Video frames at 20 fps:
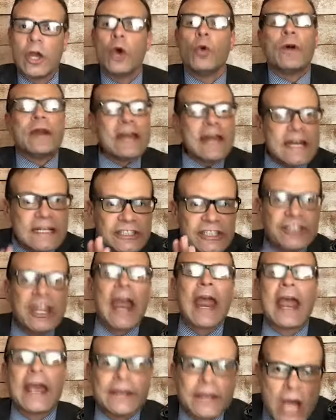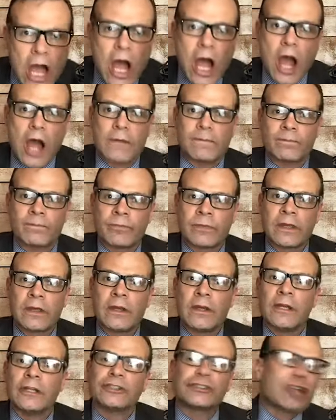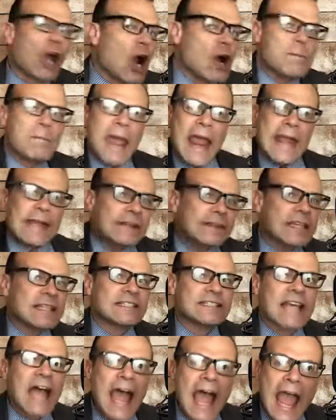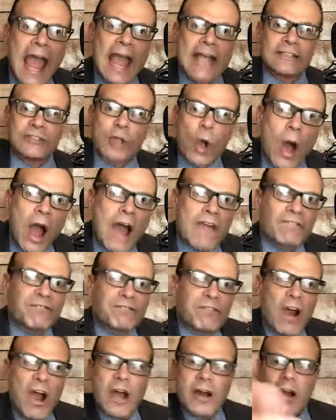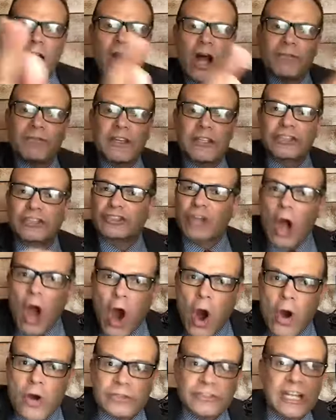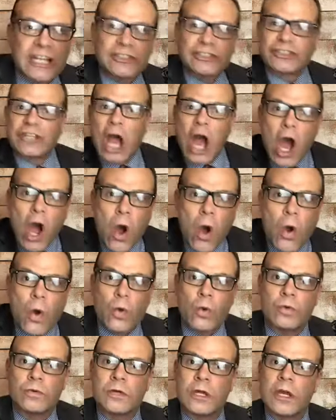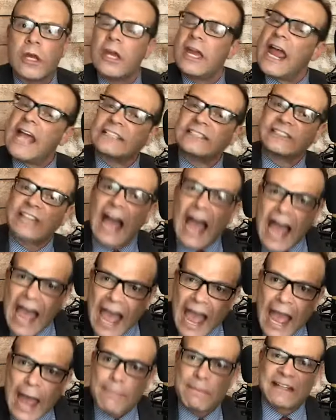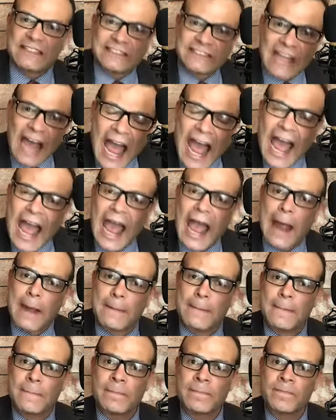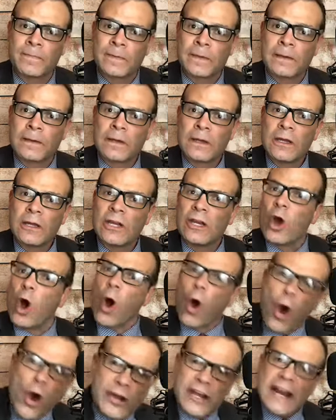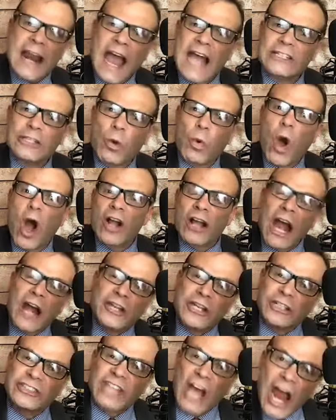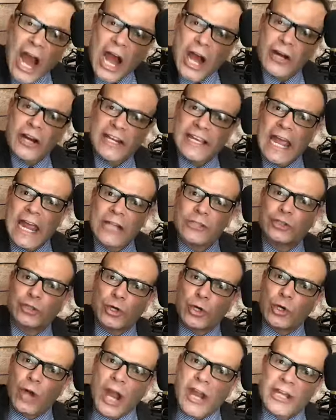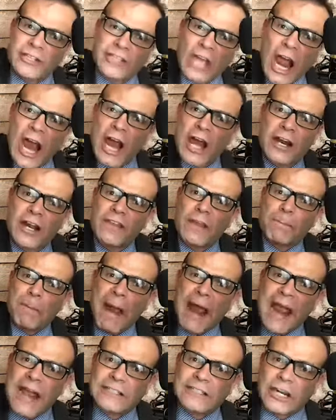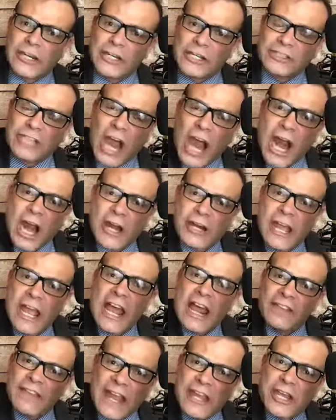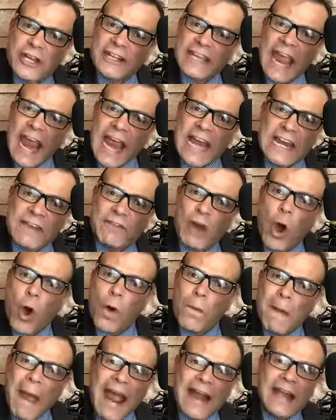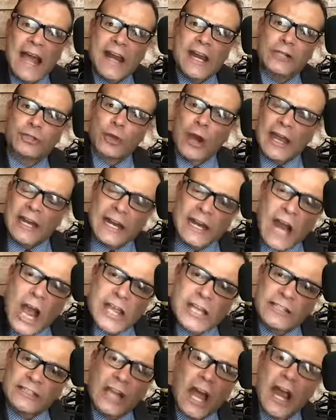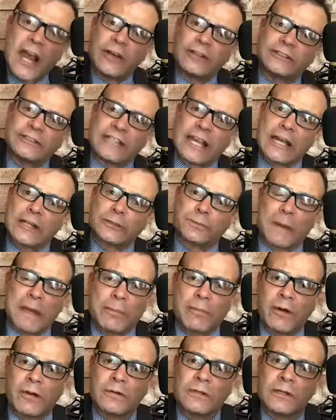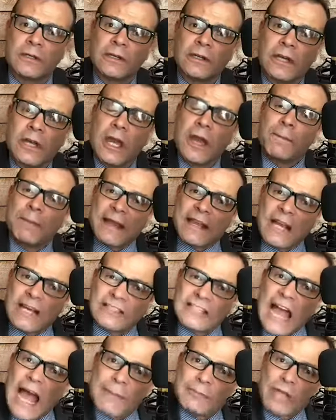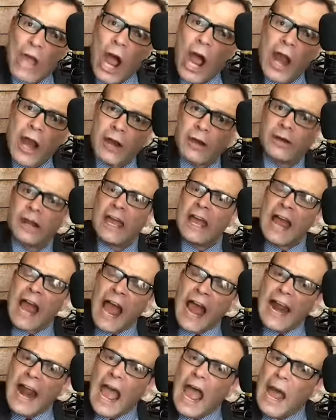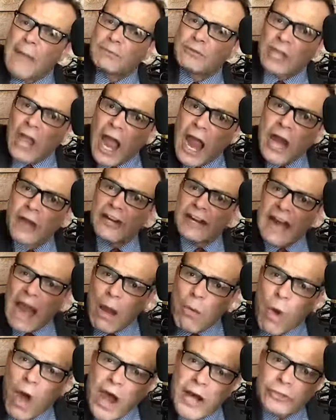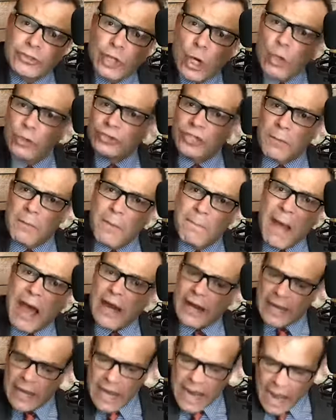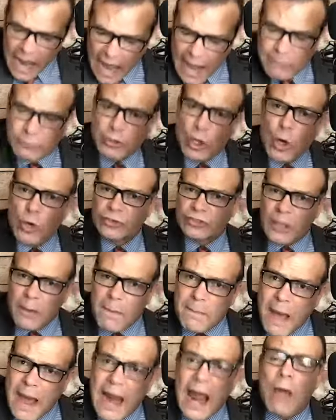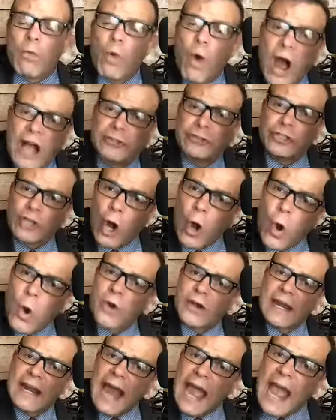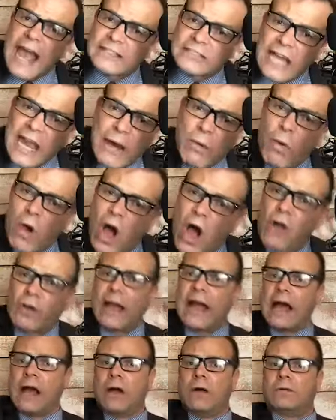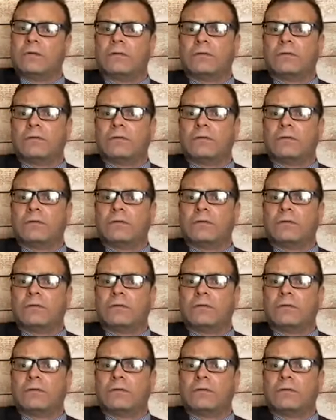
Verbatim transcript: We need to stand up. Start making the signs. Go out in front of the stores. Let's go. It's time. It's time. Organize the walk. Are you tired of getting screwed? Are you tired of the packs? Are you tired that you can't even hold back on the trade-in? Are you tired, salespeople? Because I'm tired. And I'm tired and I want to do something about it. I'm doing something about it. I want you to organize a walkout.